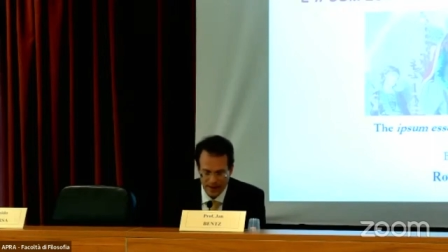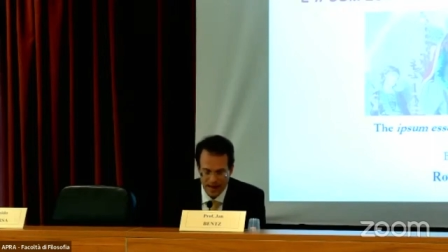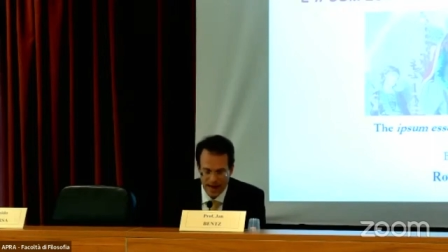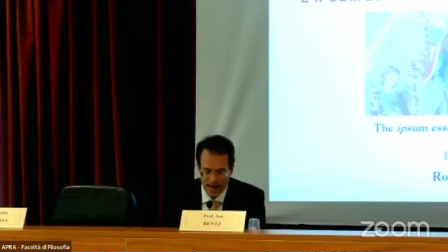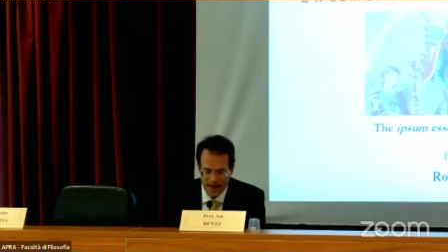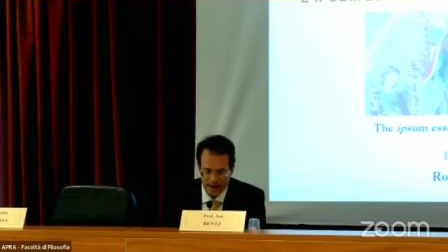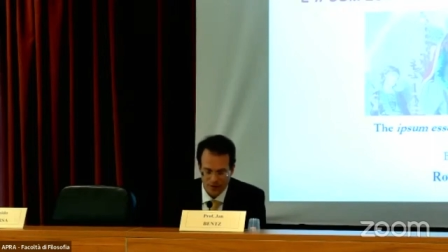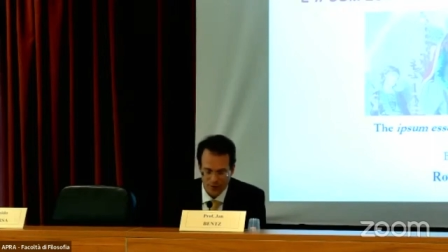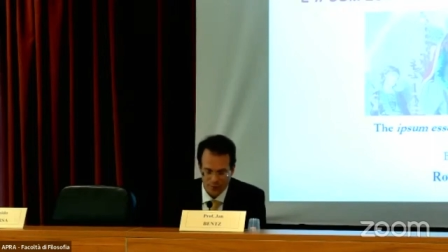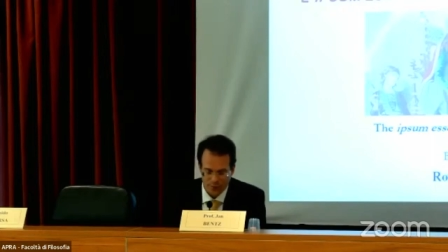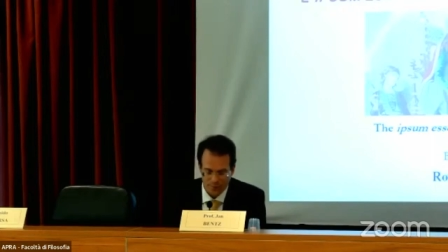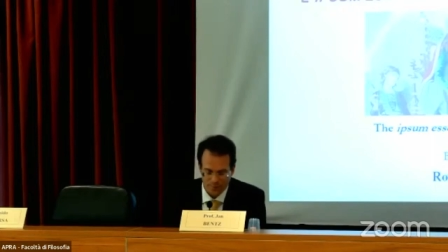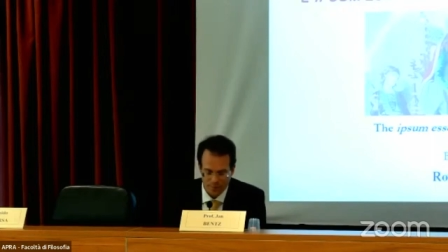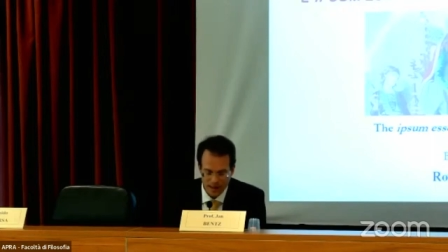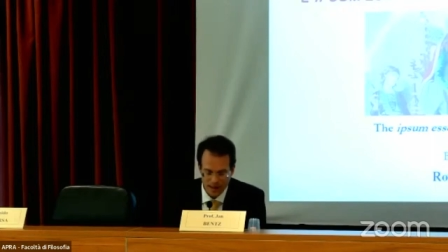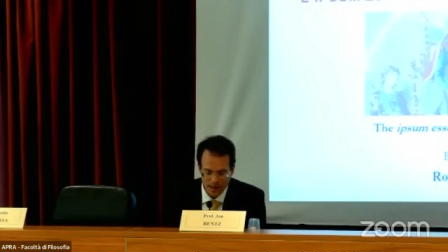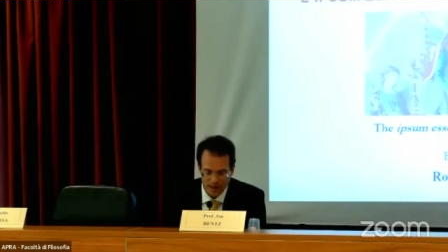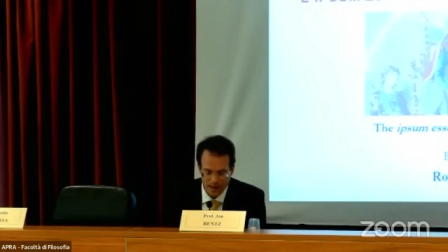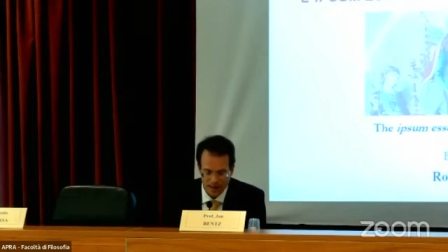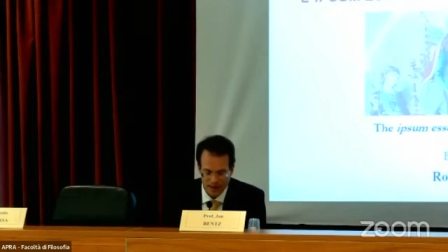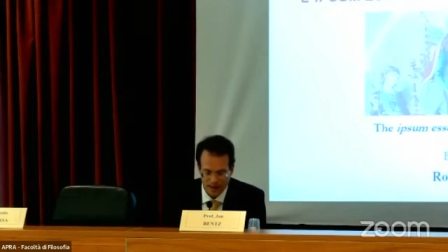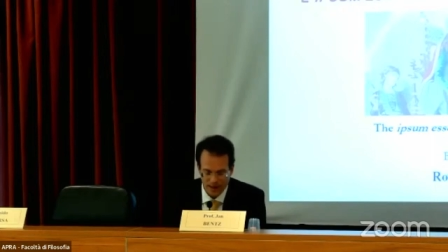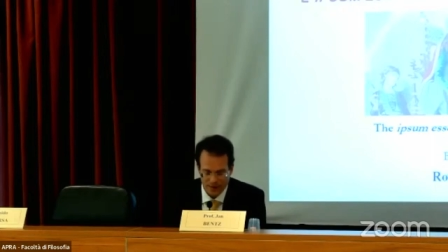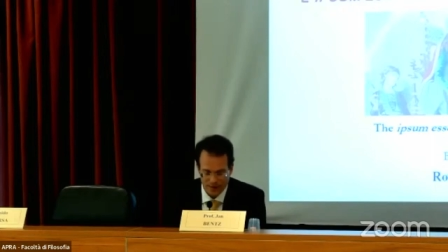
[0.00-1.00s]
The act of
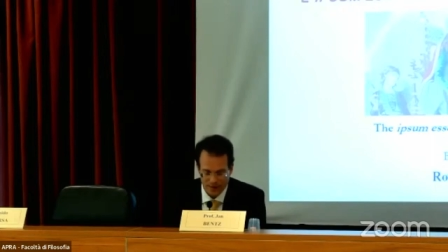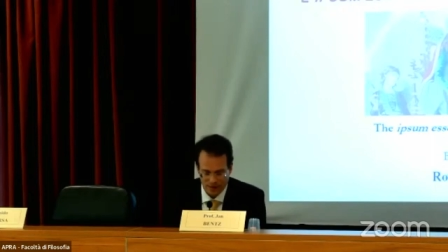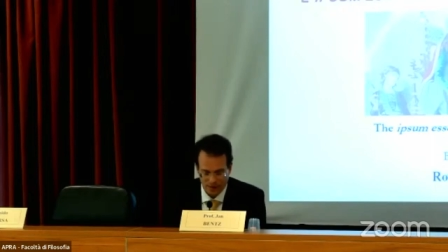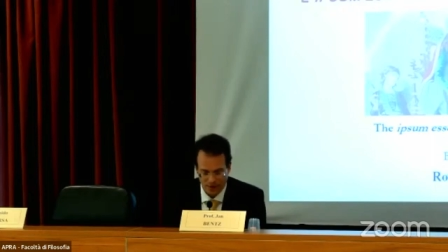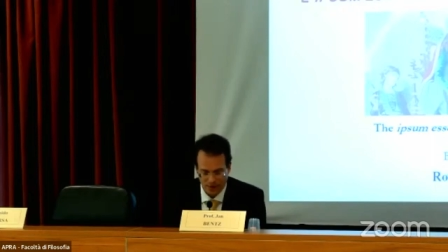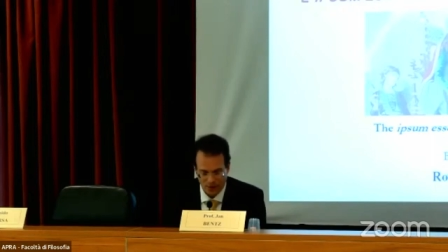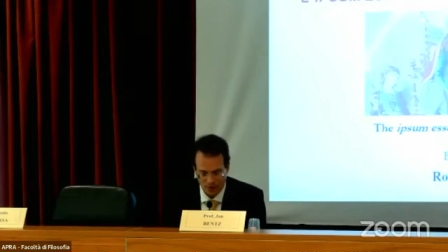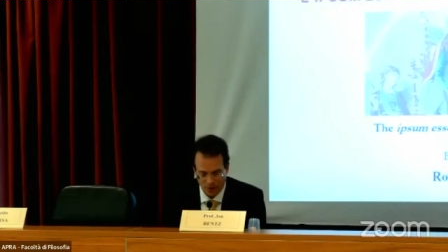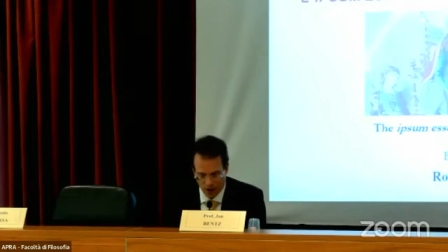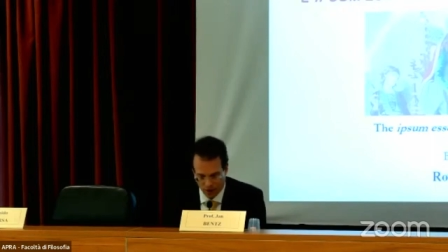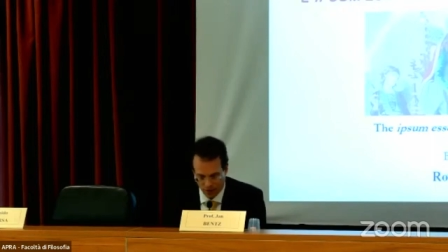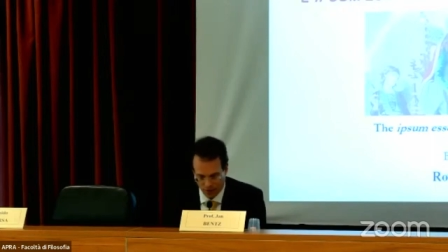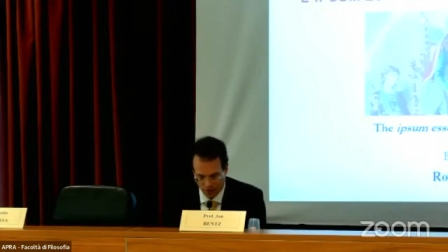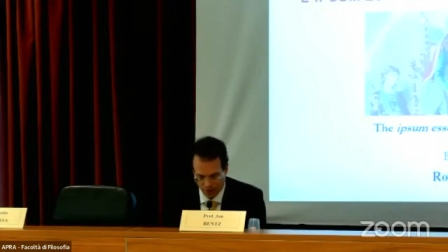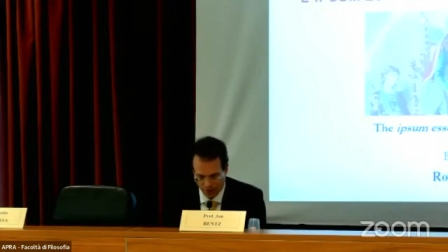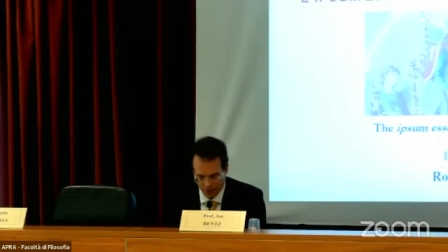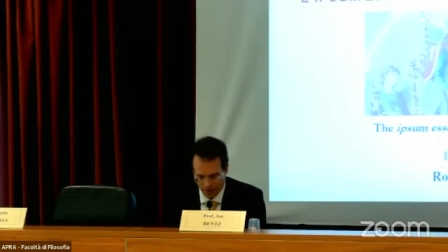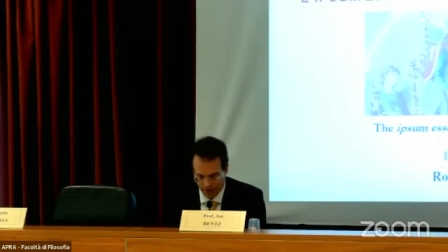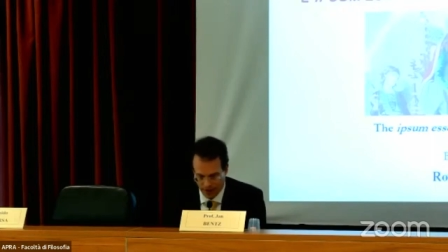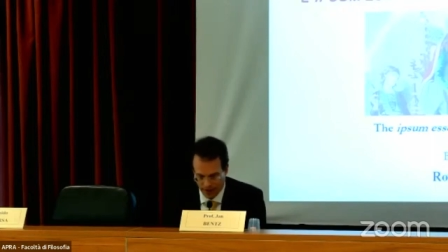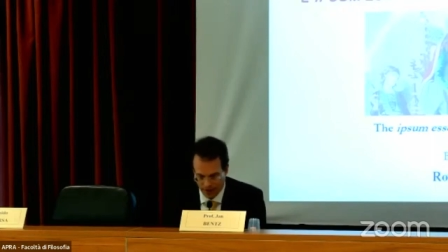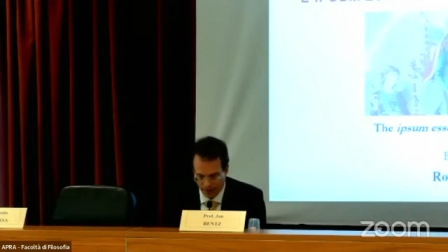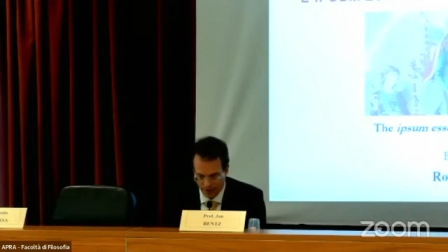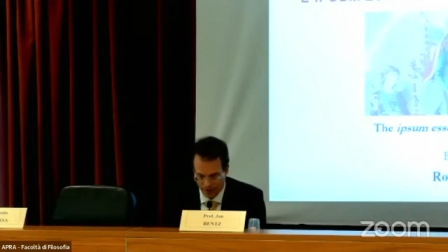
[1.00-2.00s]
being is ground
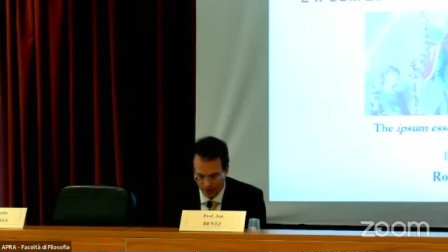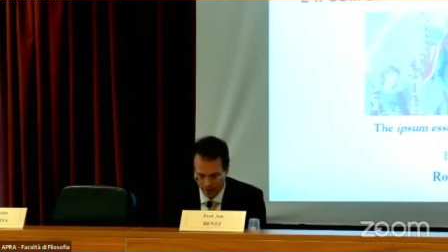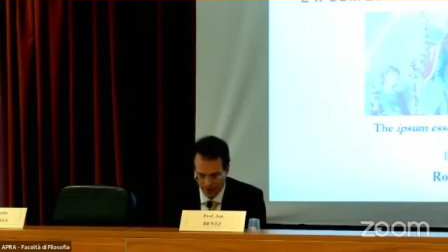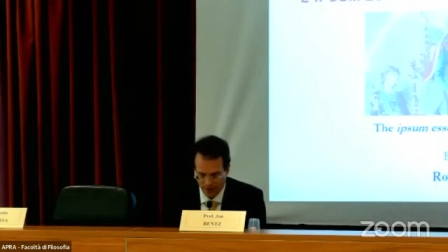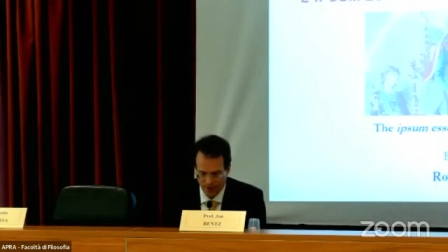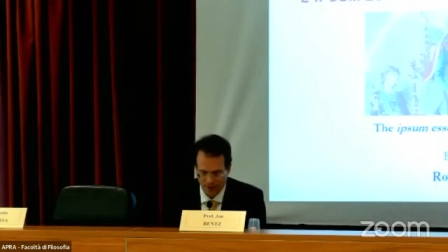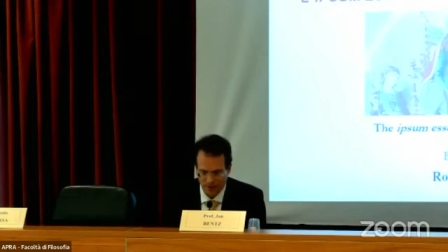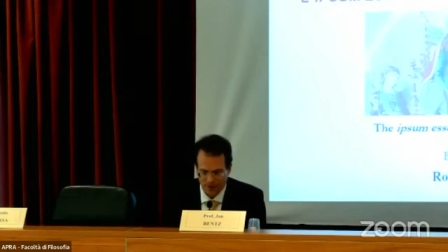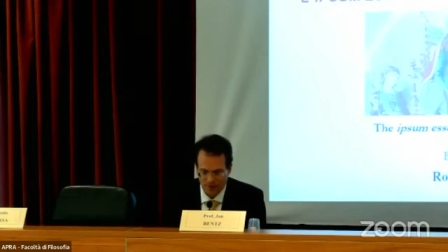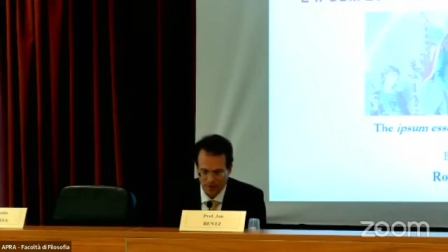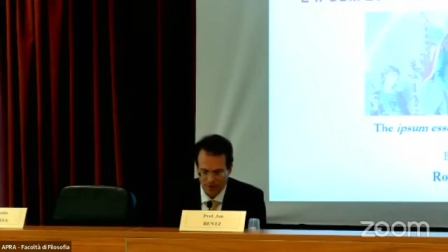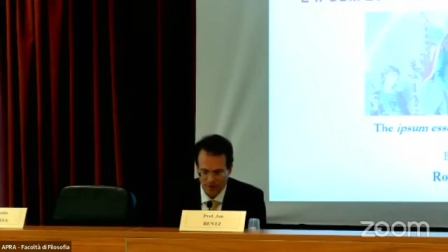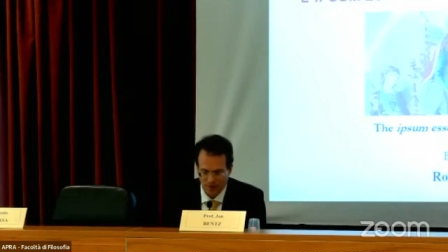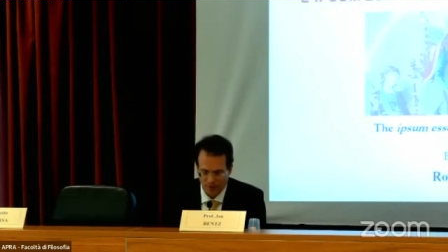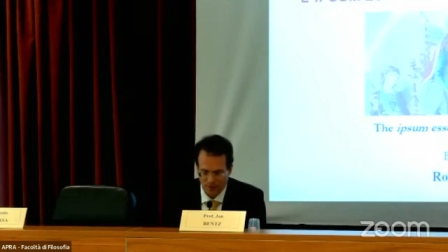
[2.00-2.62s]
of things,